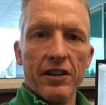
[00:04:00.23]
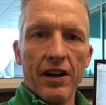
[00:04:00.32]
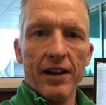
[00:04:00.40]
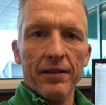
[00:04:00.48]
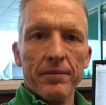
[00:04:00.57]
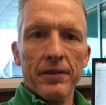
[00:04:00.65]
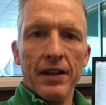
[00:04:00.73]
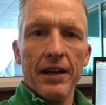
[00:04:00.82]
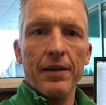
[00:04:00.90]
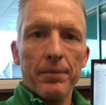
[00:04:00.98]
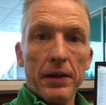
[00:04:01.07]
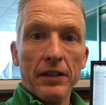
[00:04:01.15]
time
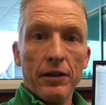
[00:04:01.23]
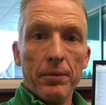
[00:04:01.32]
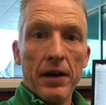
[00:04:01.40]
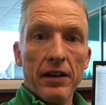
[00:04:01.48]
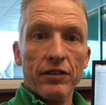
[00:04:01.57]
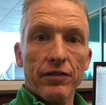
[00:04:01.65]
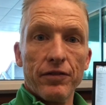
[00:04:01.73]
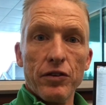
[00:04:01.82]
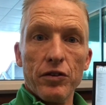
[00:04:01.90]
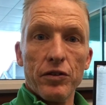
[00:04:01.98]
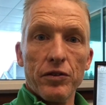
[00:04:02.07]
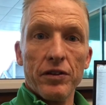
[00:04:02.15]
pick the best
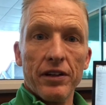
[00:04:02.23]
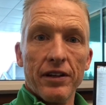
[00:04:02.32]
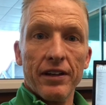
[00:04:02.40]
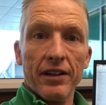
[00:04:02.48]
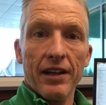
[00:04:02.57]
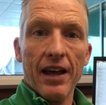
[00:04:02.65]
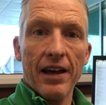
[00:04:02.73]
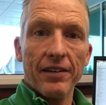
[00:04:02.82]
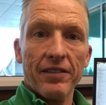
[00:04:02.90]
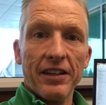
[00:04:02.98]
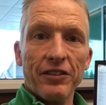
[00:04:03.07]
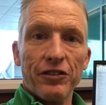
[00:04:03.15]
food out
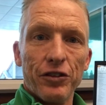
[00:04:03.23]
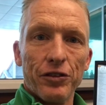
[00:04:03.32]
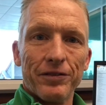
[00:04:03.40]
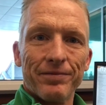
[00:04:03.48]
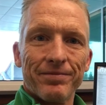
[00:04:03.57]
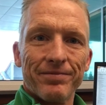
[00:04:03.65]
of these two